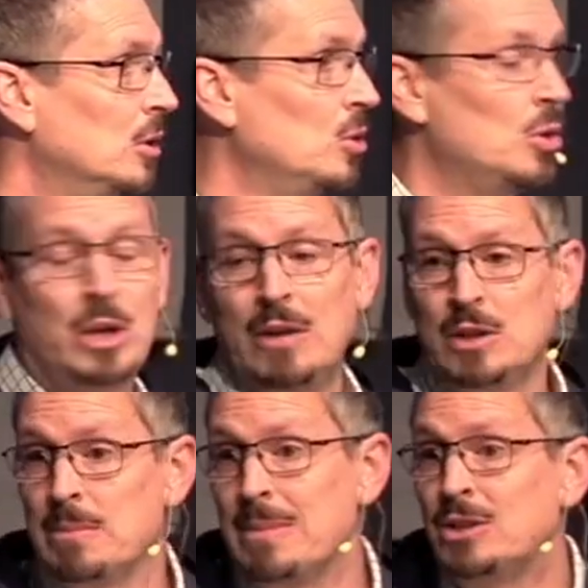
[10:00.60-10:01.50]
Who, who
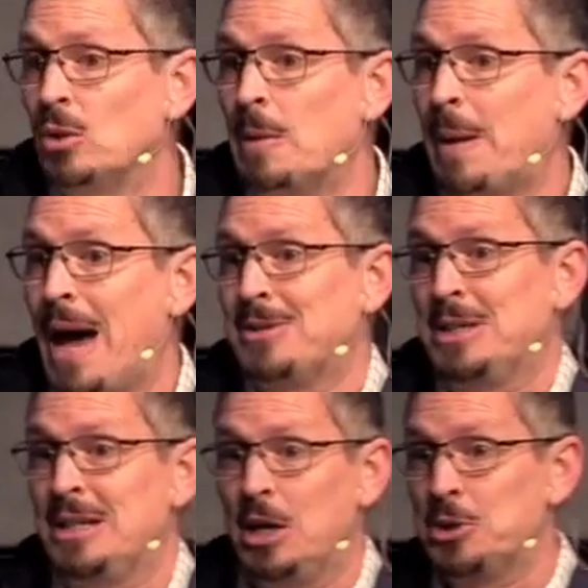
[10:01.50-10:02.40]
gave you the mental
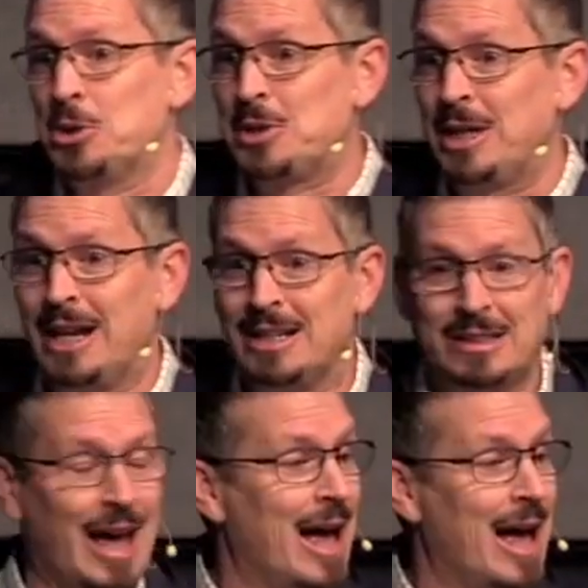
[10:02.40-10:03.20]
capacity to understand the